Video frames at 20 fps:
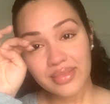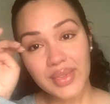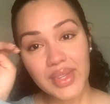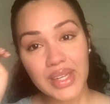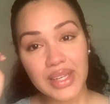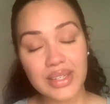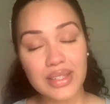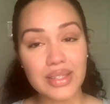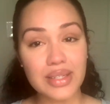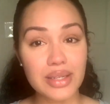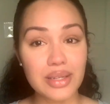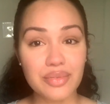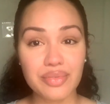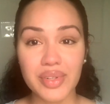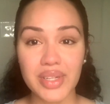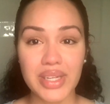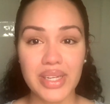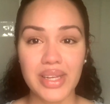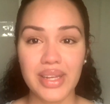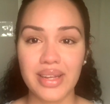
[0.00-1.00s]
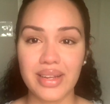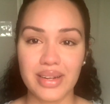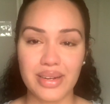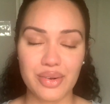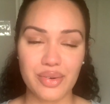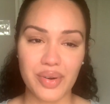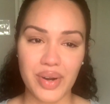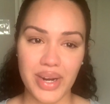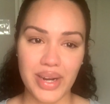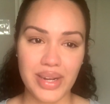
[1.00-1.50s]
sniffling and
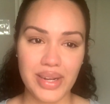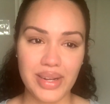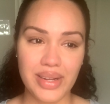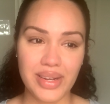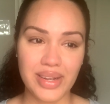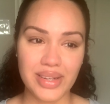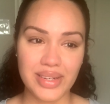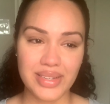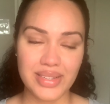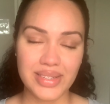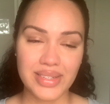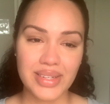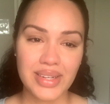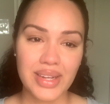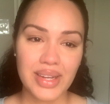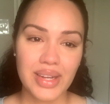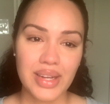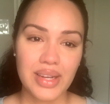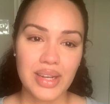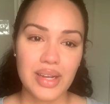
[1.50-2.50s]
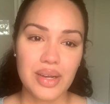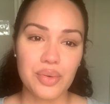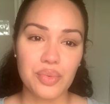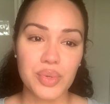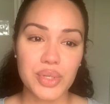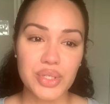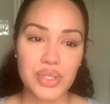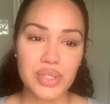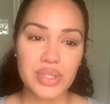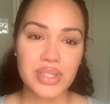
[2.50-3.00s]
crying, and
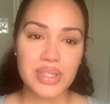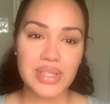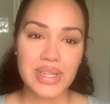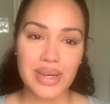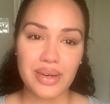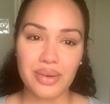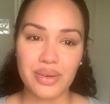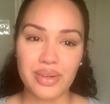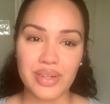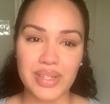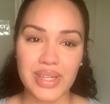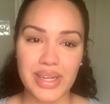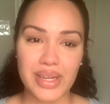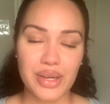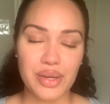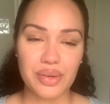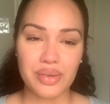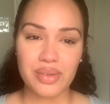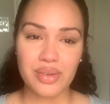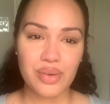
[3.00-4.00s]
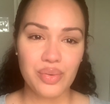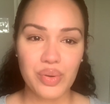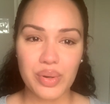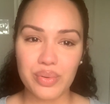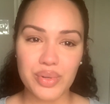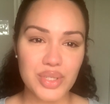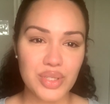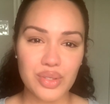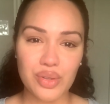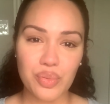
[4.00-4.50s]
we're just we
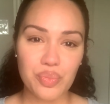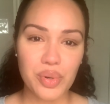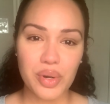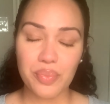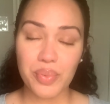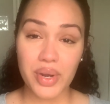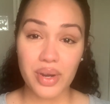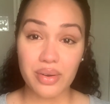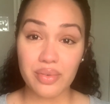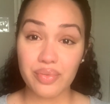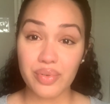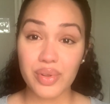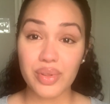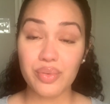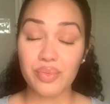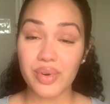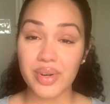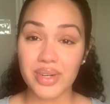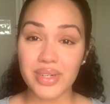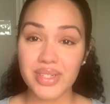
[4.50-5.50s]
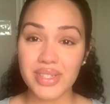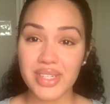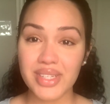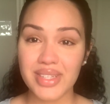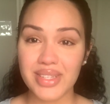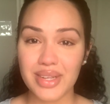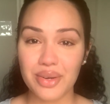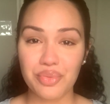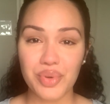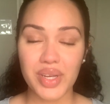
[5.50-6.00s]
were so prepared for the worst
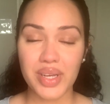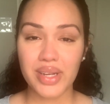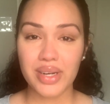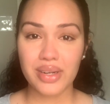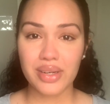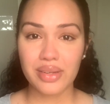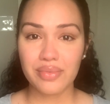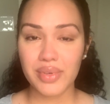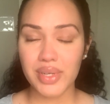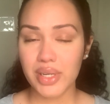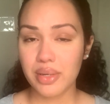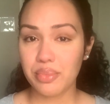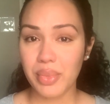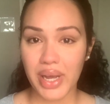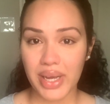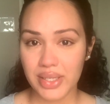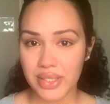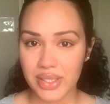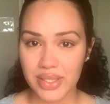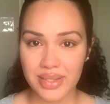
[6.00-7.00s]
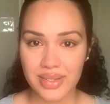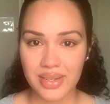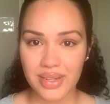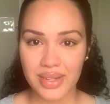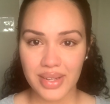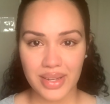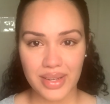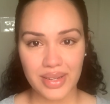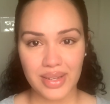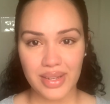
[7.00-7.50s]
that we couldn't even imagine
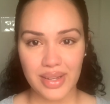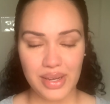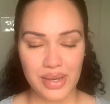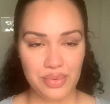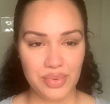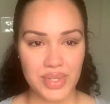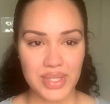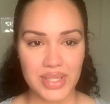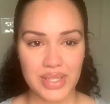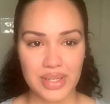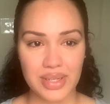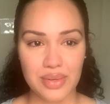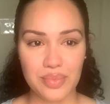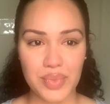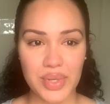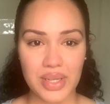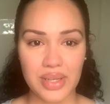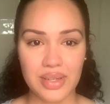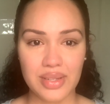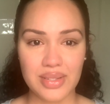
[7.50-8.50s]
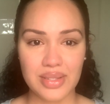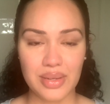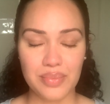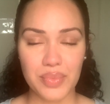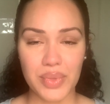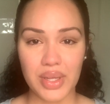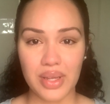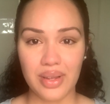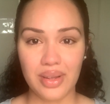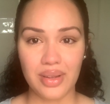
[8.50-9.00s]
that it was gonna be
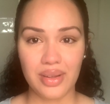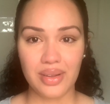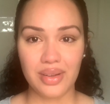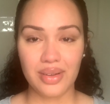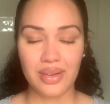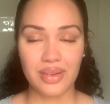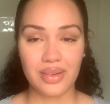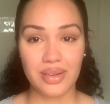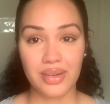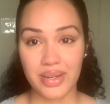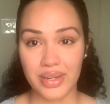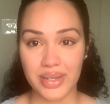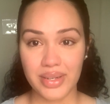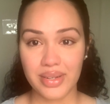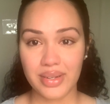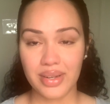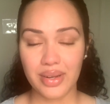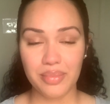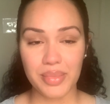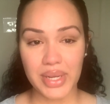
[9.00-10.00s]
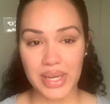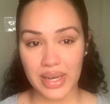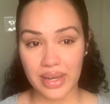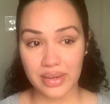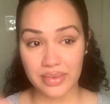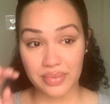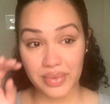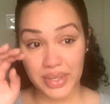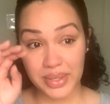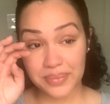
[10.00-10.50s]
something good coming out
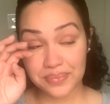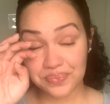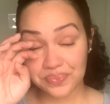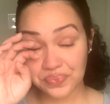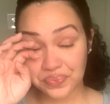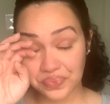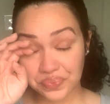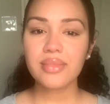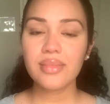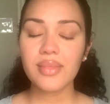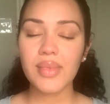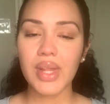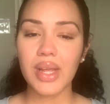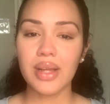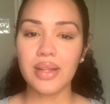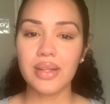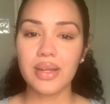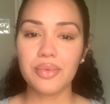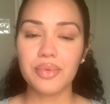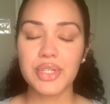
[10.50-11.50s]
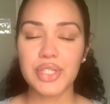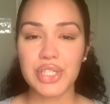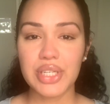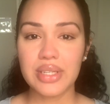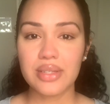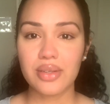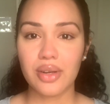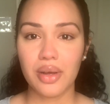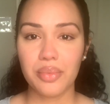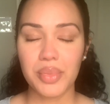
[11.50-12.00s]
of it. And then when she
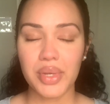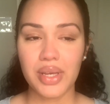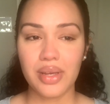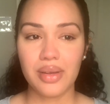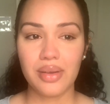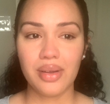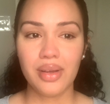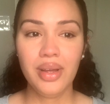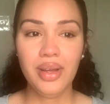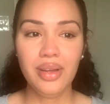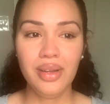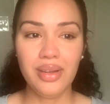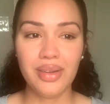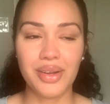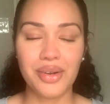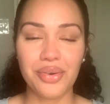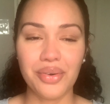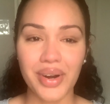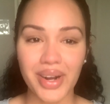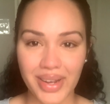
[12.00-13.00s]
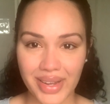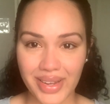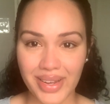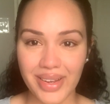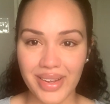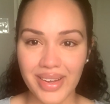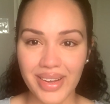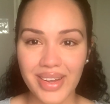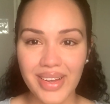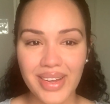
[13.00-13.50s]
saw me
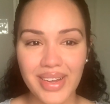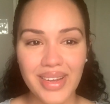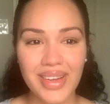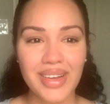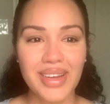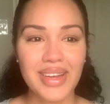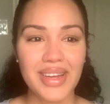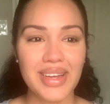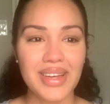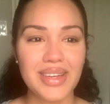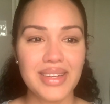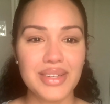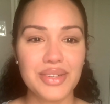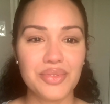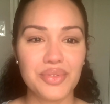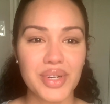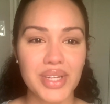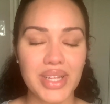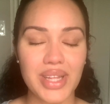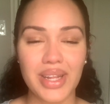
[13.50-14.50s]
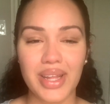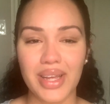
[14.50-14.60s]
crying and really